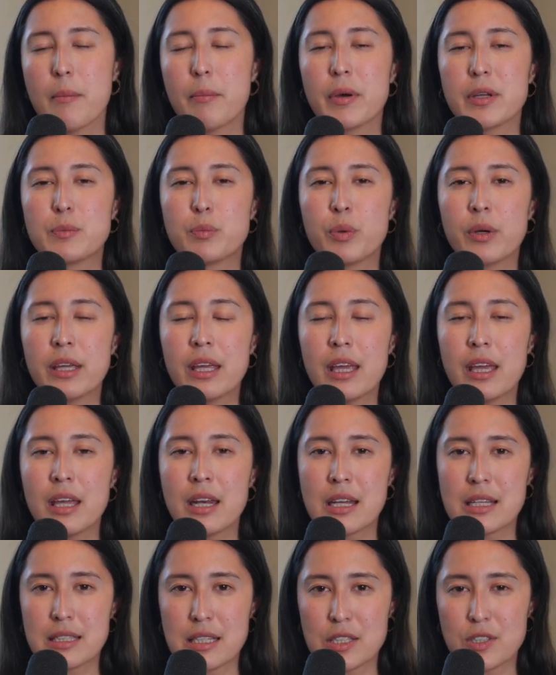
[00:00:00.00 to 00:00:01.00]
but bringing
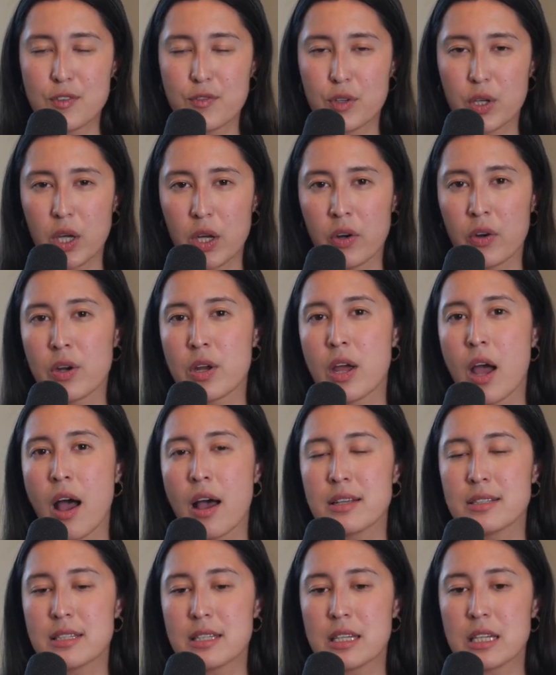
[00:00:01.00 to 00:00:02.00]
in a sense of
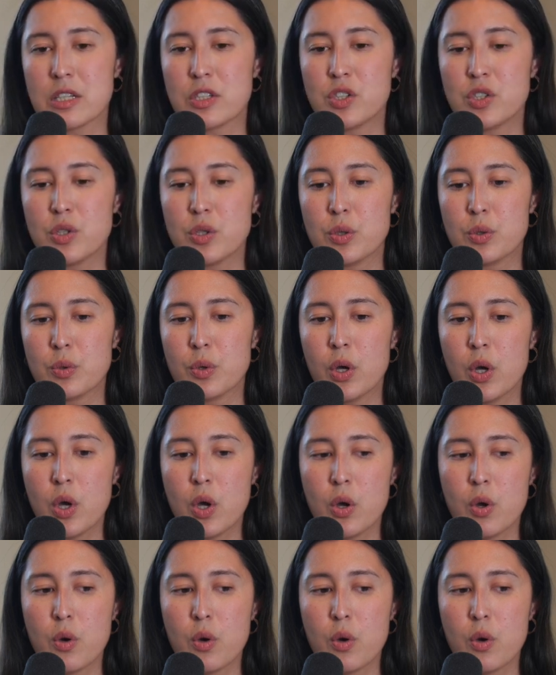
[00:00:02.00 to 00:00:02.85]
curiosity to